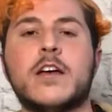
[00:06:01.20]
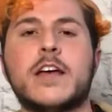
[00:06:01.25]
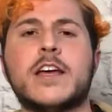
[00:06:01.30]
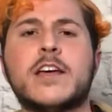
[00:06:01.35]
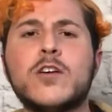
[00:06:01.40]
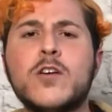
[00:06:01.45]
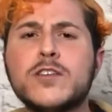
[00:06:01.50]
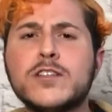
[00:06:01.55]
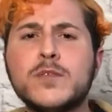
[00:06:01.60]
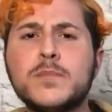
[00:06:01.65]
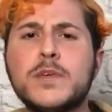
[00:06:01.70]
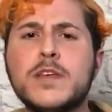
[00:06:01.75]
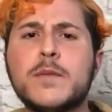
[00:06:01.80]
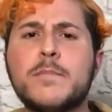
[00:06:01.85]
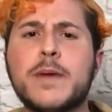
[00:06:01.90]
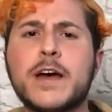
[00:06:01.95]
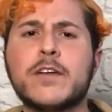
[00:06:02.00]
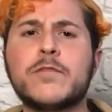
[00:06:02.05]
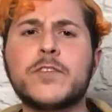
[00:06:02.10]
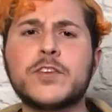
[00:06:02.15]
It can also be a
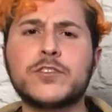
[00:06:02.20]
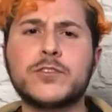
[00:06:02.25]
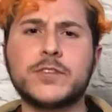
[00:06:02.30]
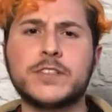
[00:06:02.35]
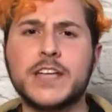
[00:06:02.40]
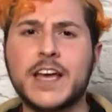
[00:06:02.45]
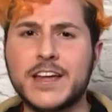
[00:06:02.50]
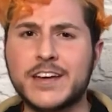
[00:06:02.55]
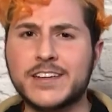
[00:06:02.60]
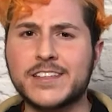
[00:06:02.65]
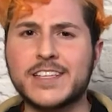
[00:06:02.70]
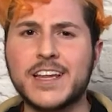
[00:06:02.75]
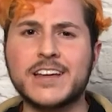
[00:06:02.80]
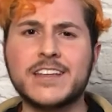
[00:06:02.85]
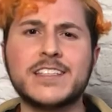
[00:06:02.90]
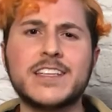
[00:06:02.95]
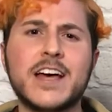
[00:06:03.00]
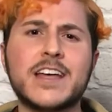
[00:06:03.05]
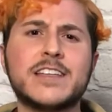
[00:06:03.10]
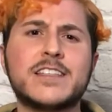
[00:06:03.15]
beneficial day to set
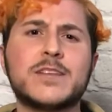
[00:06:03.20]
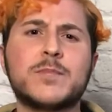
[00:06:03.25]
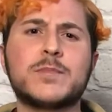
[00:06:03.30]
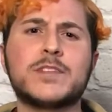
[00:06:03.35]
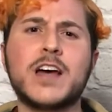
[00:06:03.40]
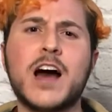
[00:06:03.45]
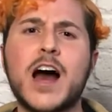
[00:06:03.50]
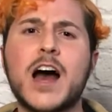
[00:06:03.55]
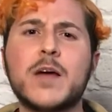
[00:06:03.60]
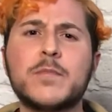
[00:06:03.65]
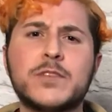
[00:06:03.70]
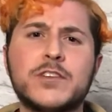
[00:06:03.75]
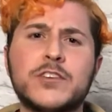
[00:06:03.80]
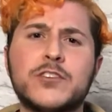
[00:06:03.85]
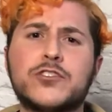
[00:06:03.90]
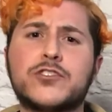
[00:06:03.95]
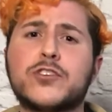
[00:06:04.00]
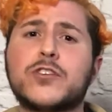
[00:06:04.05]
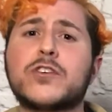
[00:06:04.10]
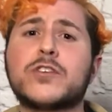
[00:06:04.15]
aside some time to
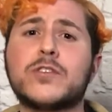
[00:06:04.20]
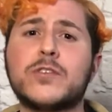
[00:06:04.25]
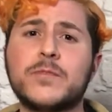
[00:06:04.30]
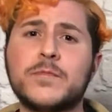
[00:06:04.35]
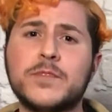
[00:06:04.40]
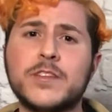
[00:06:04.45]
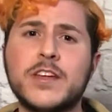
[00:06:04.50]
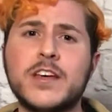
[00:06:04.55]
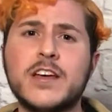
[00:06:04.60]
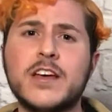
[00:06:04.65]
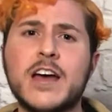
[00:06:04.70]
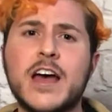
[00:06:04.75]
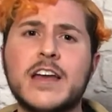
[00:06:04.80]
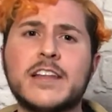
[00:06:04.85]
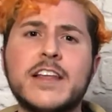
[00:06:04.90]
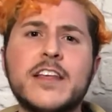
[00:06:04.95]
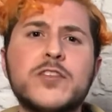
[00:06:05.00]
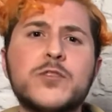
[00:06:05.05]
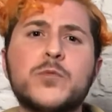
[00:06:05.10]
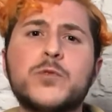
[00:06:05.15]
journal and
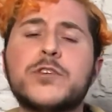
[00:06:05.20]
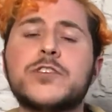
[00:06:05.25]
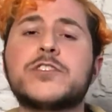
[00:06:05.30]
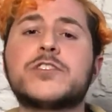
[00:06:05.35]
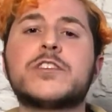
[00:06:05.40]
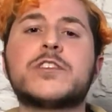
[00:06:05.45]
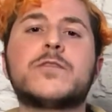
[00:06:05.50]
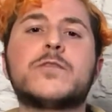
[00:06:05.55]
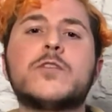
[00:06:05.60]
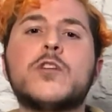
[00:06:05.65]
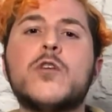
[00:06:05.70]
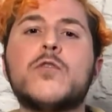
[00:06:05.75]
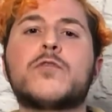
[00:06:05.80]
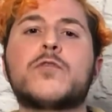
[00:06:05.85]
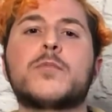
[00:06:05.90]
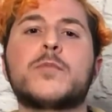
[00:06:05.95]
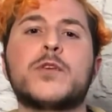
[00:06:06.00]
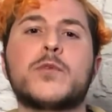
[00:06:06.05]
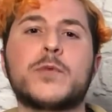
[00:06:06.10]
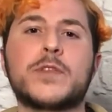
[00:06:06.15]
let the words just flow
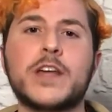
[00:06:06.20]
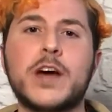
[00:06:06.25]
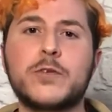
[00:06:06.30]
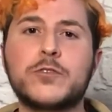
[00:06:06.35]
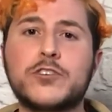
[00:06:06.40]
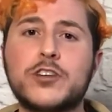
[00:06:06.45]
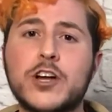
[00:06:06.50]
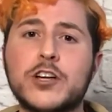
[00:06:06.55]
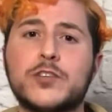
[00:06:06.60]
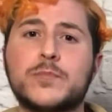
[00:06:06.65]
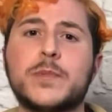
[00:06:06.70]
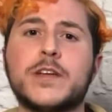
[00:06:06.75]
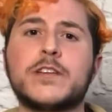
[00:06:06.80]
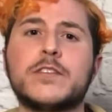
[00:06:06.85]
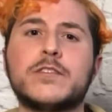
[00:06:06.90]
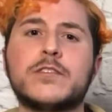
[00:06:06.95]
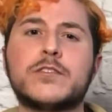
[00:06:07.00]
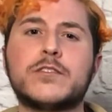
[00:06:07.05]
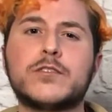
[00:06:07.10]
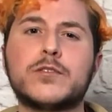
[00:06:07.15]
from you without judgment,
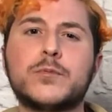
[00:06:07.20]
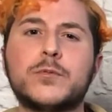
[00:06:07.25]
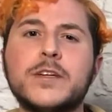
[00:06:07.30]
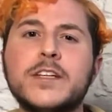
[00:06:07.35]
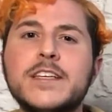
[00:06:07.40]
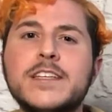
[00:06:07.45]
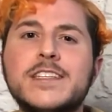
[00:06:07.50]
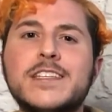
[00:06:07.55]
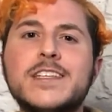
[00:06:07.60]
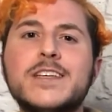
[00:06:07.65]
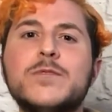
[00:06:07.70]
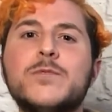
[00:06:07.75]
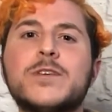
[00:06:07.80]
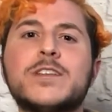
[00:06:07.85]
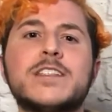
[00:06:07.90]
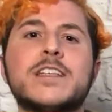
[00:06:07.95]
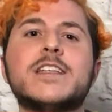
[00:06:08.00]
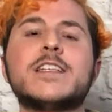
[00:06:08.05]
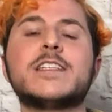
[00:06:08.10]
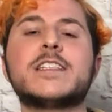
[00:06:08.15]
to really see
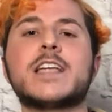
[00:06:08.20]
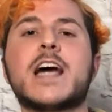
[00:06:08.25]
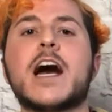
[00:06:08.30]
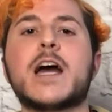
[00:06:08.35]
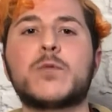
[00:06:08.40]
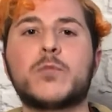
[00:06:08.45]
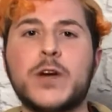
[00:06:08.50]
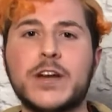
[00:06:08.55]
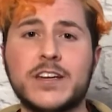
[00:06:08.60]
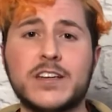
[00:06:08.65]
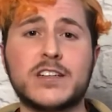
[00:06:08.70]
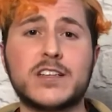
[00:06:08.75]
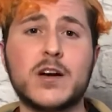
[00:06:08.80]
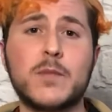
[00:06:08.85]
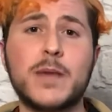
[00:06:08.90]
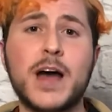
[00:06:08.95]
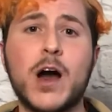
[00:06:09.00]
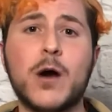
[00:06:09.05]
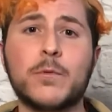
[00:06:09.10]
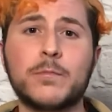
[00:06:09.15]
what's inside waiting to
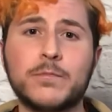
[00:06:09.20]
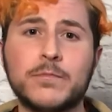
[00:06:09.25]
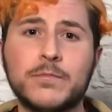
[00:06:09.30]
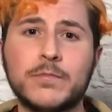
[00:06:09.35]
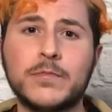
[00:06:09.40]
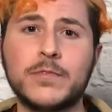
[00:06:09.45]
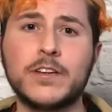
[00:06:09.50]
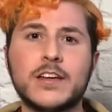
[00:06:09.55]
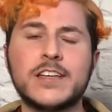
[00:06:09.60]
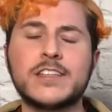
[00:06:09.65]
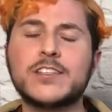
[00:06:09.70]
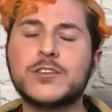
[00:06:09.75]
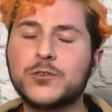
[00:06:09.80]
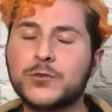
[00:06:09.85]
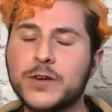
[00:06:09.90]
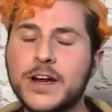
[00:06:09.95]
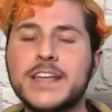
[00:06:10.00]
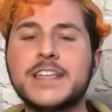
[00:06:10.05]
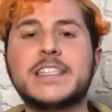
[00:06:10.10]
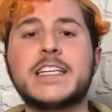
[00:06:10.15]
come out. It's a
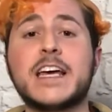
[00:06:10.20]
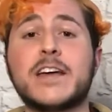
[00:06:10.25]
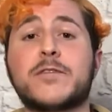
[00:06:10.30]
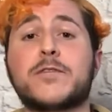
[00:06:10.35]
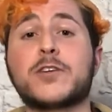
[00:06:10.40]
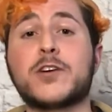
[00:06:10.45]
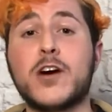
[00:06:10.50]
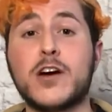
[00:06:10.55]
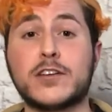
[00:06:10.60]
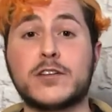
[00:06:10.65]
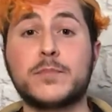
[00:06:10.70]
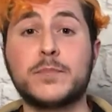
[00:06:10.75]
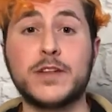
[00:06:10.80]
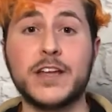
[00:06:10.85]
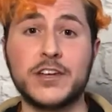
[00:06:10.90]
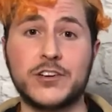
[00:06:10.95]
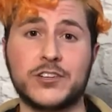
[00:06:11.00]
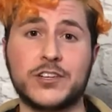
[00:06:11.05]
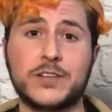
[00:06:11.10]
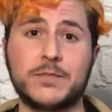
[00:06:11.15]
great day for
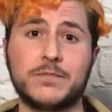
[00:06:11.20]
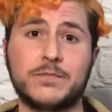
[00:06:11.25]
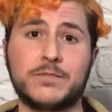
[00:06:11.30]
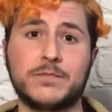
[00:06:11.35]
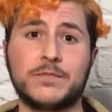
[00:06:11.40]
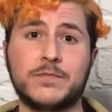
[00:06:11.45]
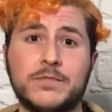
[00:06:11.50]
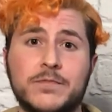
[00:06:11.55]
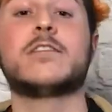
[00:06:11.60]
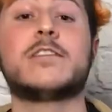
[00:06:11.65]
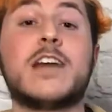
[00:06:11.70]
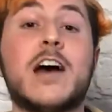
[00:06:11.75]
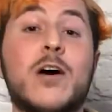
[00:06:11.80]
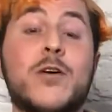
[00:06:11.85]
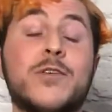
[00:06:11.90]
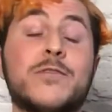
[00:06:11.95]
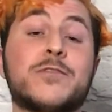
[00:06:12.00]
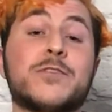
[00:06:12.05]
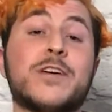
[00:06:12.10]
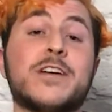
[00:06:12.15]
contemplation. Now,
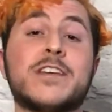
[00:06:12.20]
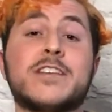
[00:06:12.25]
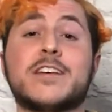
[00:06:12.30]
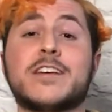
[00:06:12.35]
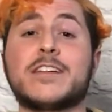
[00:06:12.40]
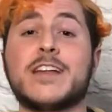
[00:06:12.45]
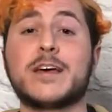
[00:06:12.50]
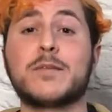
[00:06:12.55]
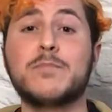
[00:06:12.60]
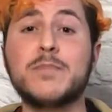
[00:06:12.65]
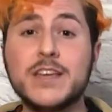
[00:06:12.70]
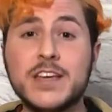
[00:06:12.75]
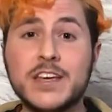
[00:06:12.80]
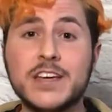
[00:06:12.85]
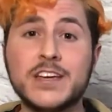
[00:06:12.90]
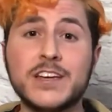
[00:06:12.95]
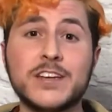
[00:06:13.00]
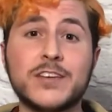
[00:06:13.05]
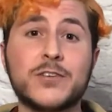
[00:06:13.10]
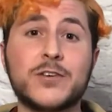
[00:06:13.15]
if you're anything like
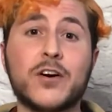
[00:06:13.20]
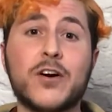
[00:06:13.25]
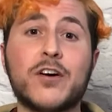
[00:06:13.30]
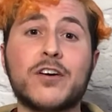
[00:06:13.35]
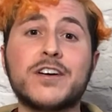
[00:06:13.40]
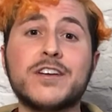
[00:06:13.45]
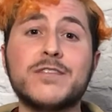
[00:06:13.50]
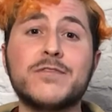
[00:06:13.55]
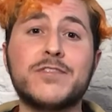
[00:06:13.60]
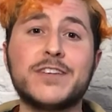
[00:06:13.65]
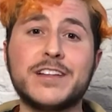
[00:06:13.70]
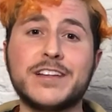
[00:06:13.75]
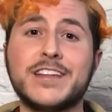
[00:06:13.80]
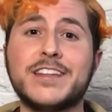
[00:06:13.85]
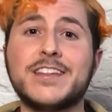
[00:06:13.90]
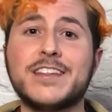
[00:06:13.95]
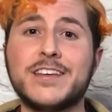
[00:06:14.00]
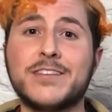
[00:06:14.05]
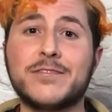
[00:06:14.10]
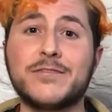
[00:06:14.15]
me, you're already
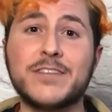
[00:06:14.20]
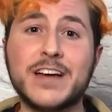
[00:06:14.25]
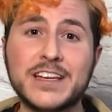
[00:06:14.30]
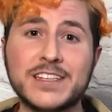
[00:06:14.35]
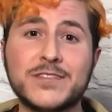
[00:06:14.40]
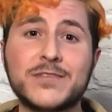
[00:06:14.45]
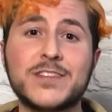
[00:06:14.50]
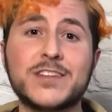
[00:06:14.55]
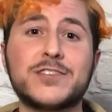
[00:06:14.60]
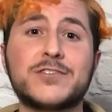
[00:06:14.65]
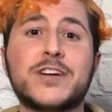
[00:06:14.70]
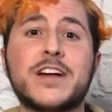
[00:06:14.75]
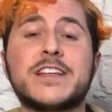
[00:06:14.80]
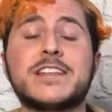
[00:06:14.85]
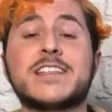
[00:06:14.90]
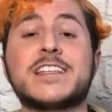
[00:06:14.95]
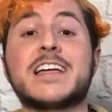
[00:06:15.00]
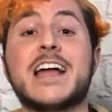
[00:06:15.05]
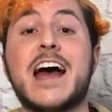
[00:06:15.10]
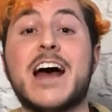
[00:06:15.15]
feeling the effects of this
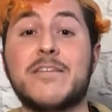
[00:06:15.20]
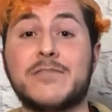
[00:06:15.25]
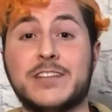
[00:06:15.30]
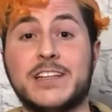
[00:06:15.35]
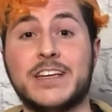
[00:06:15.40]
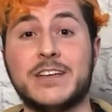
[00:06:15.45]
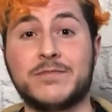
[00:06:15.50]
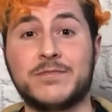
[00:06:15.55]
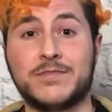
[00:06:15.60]
transit heavily.